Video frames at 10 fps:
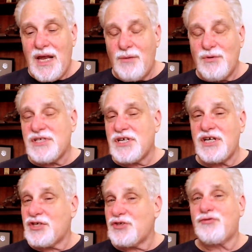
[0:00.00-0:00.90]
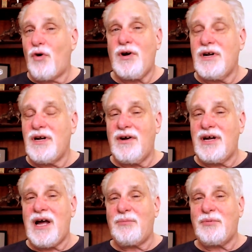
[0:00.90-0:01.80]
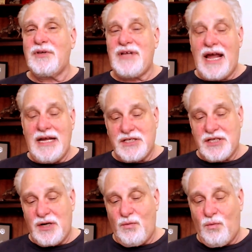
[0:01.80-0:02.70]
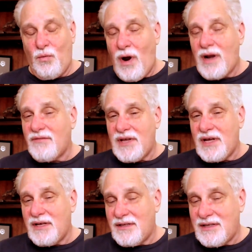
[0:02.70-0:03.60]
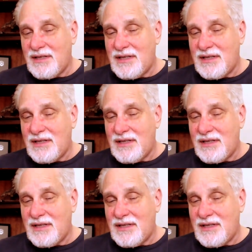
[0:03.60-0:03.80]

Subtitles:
It was an extraordinary couple of days, and one of the